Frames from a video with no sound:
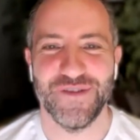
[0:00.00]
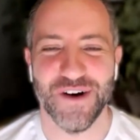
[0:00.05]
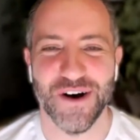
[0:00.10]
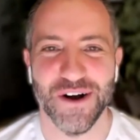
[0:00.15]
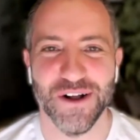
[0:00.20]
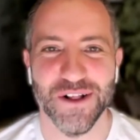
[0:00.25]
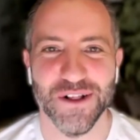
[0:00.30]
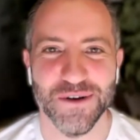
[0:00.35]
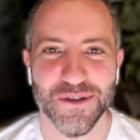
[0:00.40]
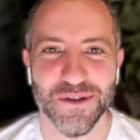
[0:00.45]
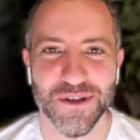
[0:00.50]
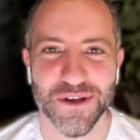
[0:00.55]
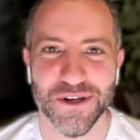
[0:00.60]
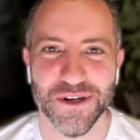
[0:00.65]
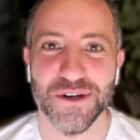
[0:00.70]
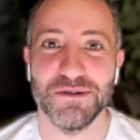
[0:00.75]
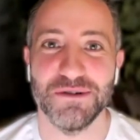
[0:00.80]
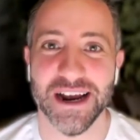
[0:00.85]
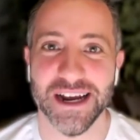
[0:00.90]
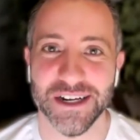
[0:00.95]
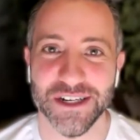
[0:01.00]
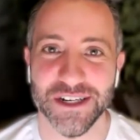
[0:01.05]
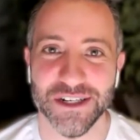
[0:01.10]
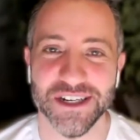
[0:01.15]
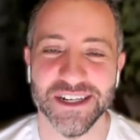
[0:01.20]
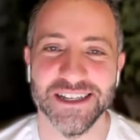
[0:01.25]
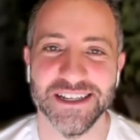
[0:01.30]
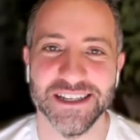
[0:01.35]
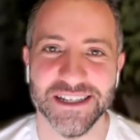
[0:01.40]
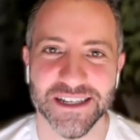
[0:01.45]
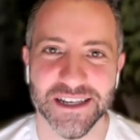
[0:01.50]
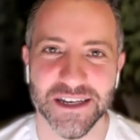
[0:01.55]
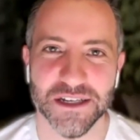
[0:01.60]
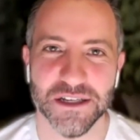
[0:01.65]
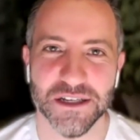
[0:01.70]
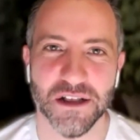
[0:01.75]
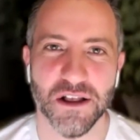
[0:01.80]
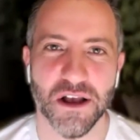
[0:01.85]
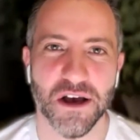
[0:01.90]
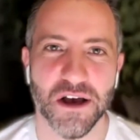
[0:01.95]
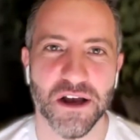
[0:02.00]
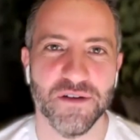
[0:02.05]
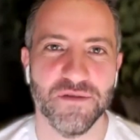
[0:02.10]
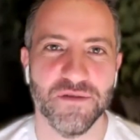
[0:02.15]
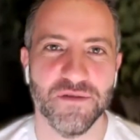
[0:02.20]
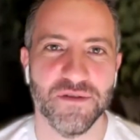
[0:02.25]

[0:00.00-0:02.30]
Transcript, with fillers: follow the directions because a lot of